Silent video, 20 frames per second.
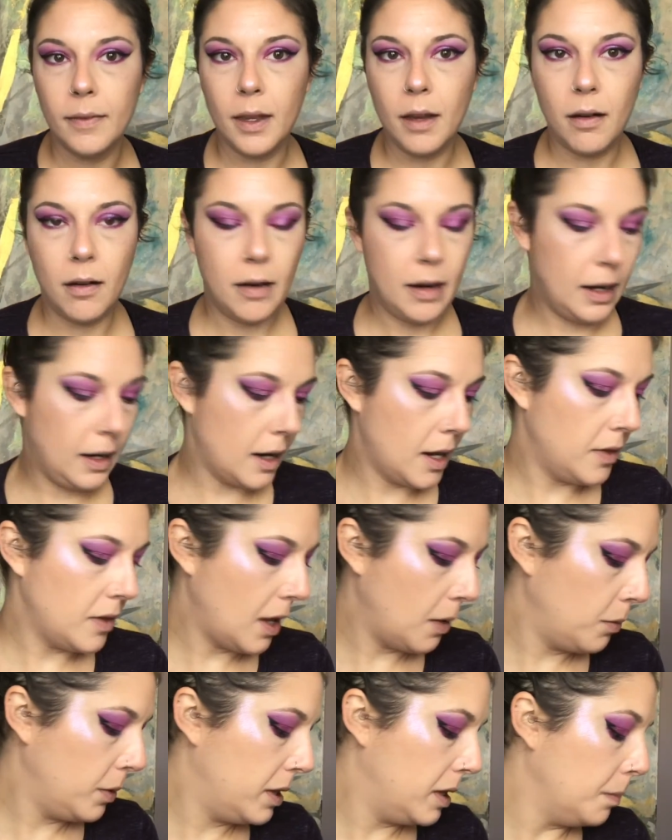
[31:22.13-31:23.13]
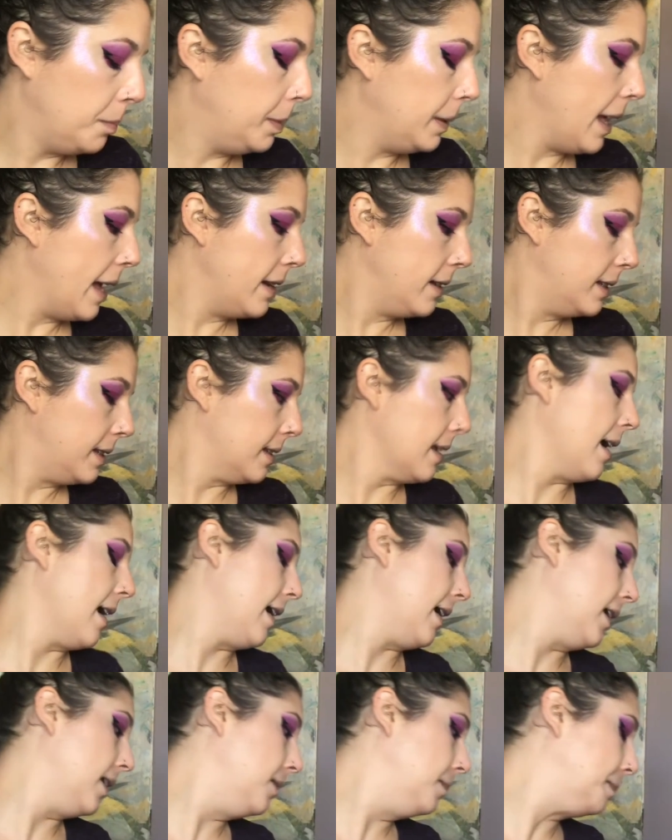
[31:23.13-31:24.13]
Alright, and then with the blend
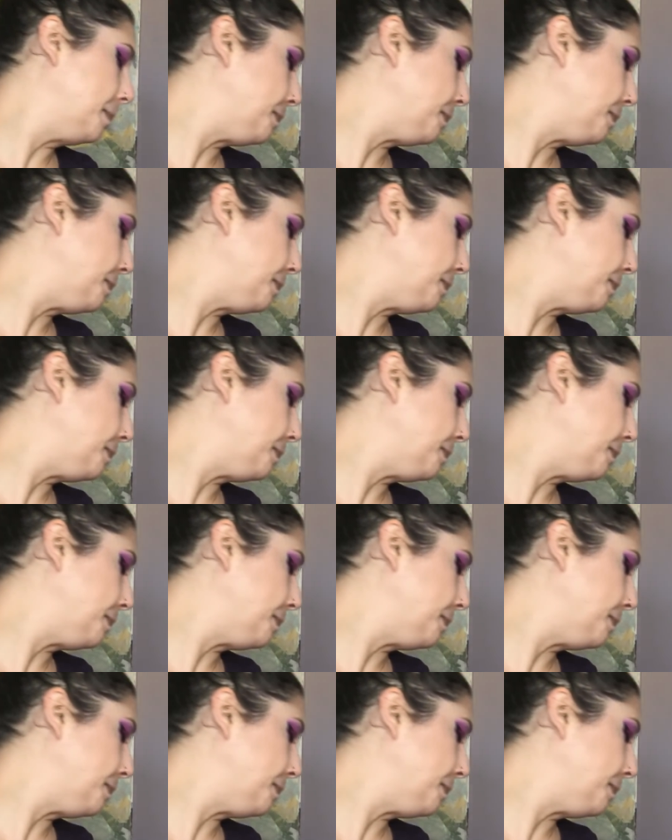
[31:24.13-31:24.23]
side,